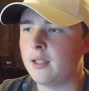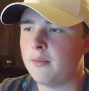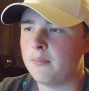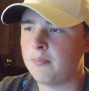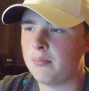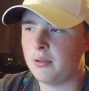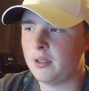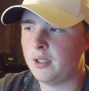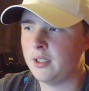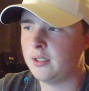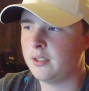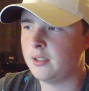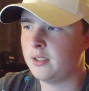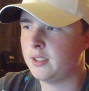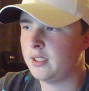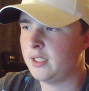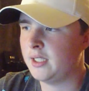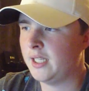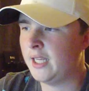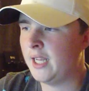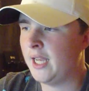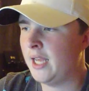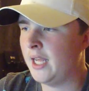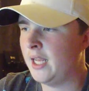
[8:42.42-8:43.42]
places in
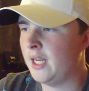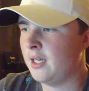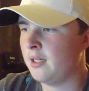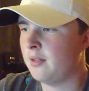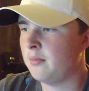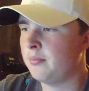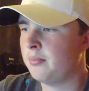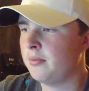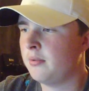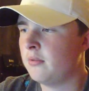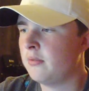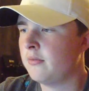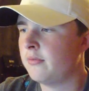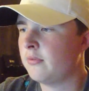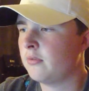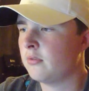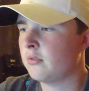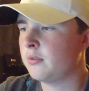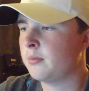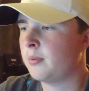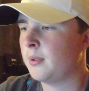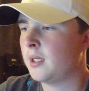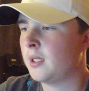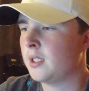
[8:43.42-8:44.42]
Canada, beautiful
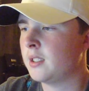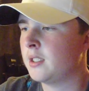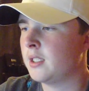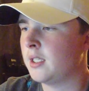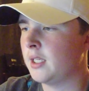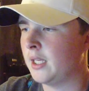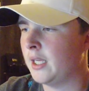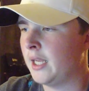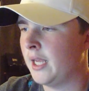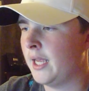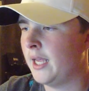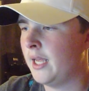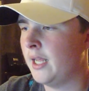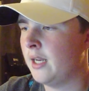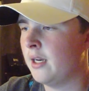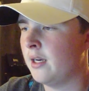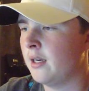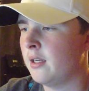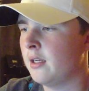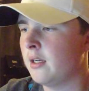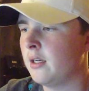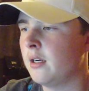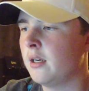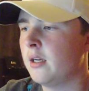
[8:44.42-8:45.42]
spots in
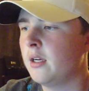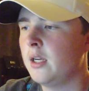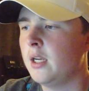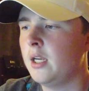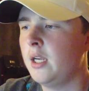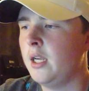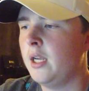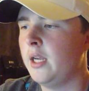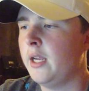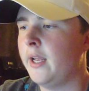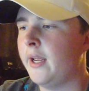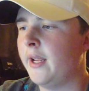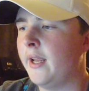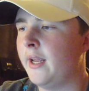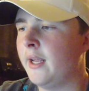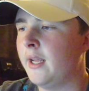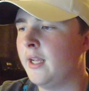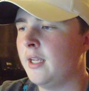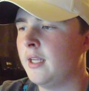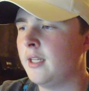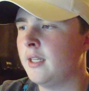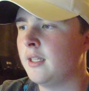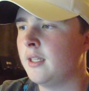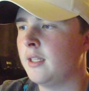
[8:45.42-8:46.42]
Canada,
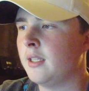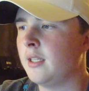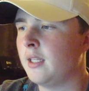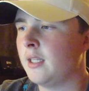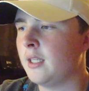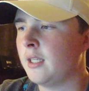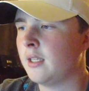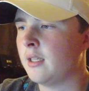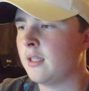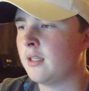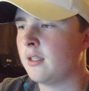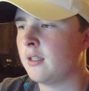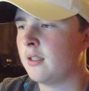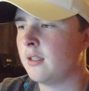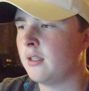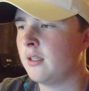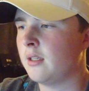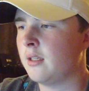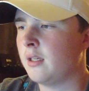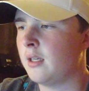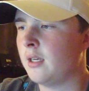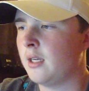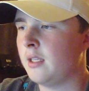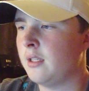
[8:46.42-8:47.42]
and like,
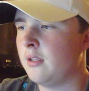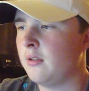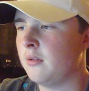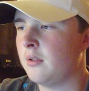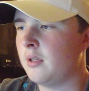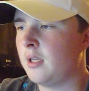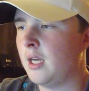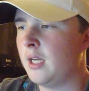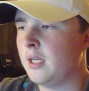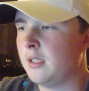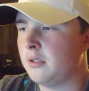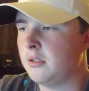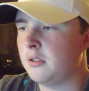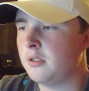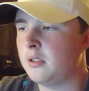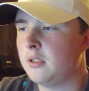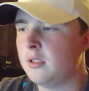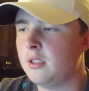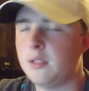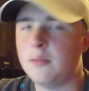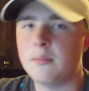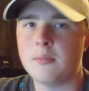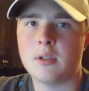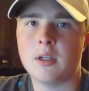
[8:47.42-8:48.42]
you guys
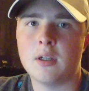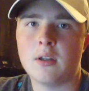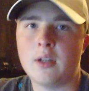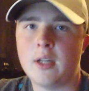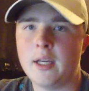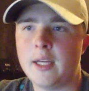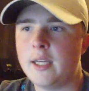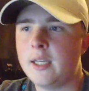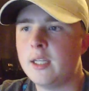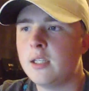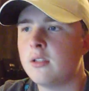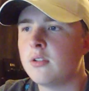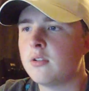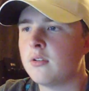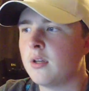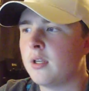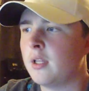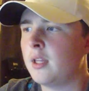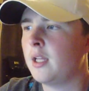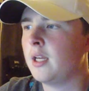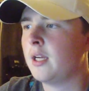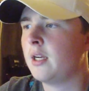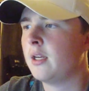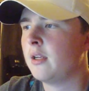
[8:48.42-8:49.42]
seem to like it, so I
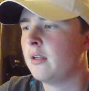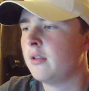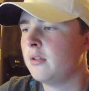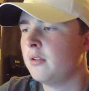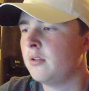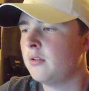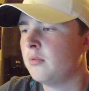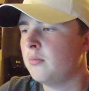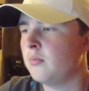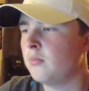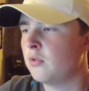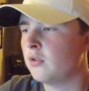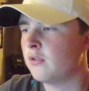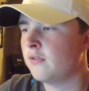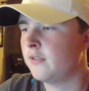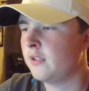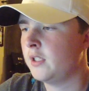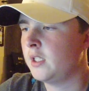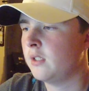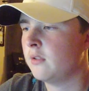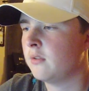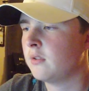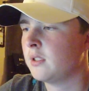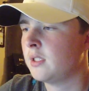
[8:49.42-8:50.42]
think I'm gonna do more
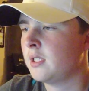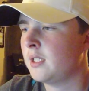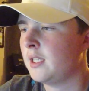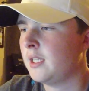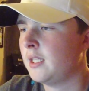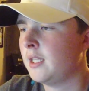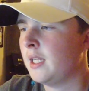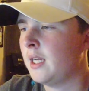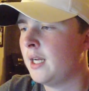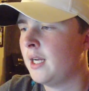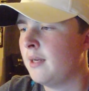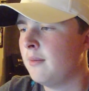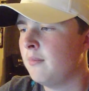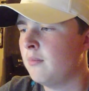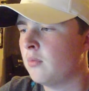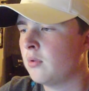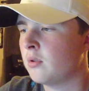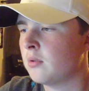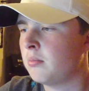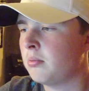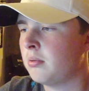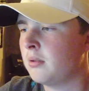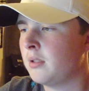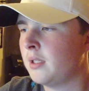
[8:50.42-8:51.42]
videos like that,
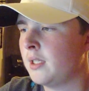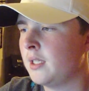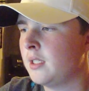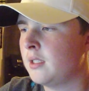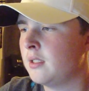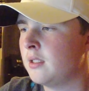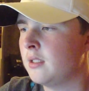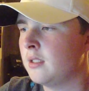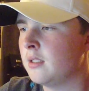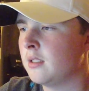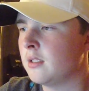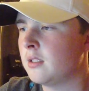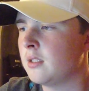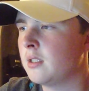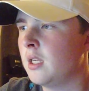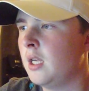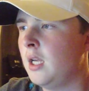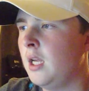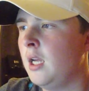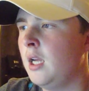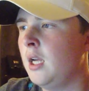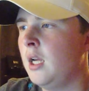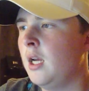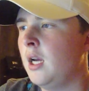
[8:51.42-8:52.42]
more places.
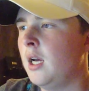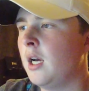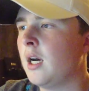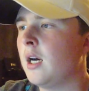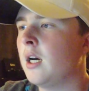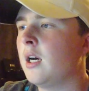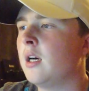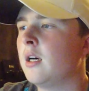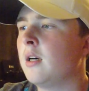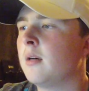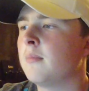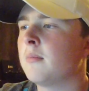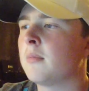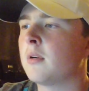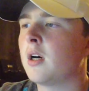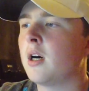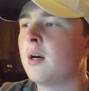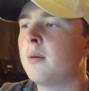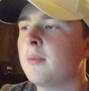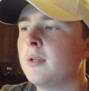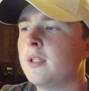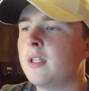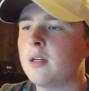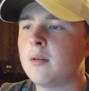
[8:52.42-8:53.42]

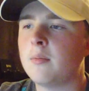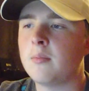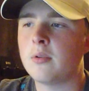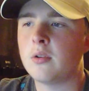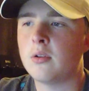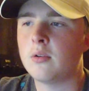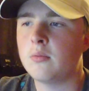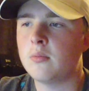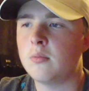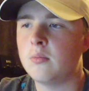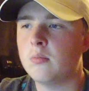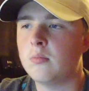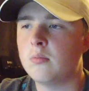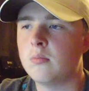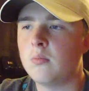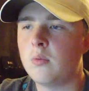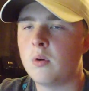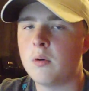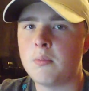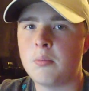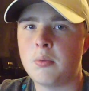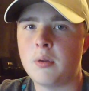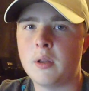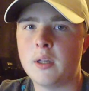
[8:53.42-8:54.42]
Comment down below
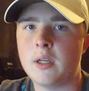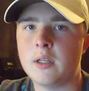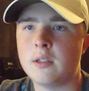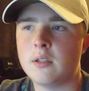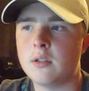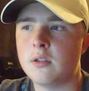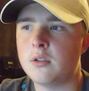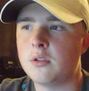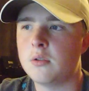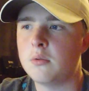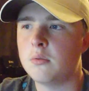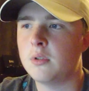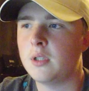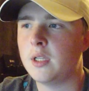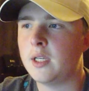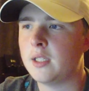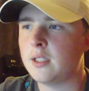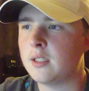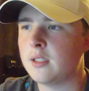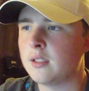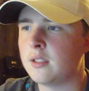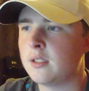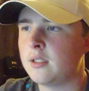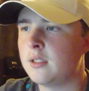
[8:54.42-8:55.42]
what places you would like
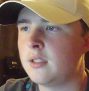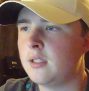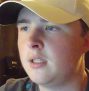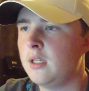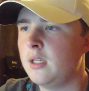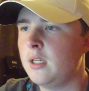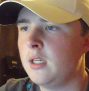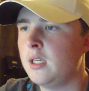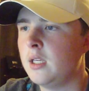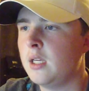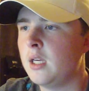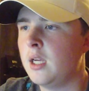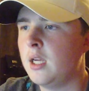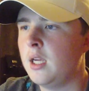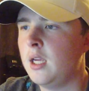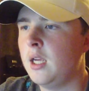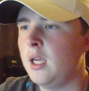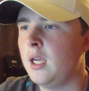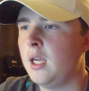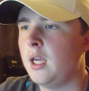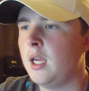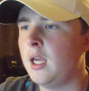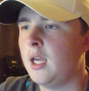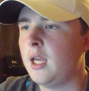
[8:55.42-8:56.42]
to see,
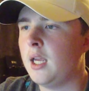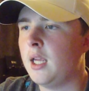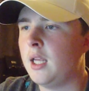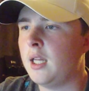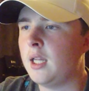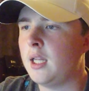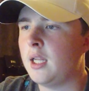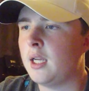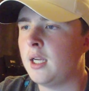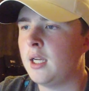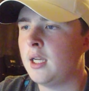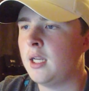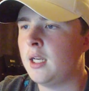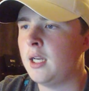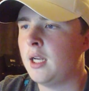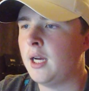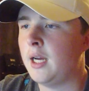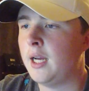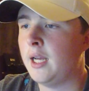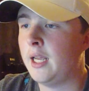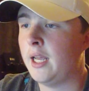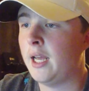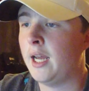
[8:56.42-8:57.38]
and then I